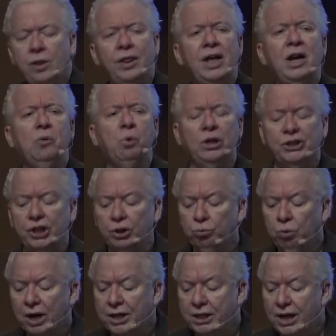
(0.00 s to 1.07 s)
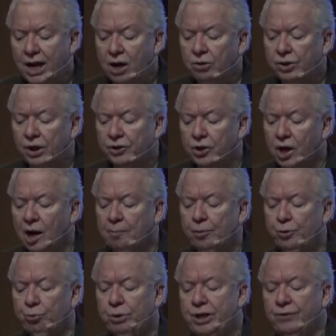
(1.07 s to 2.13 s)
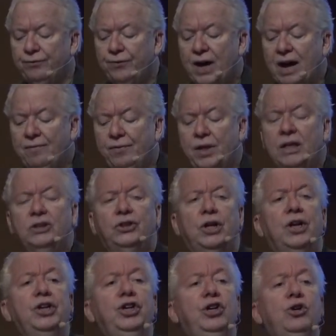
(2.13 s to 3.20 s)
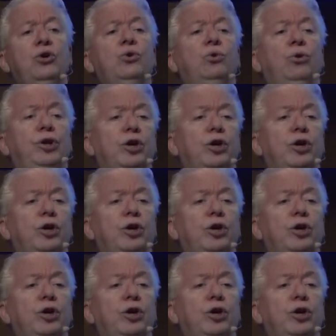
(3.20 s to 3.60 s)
Then I want you to write down the top three to five things that you,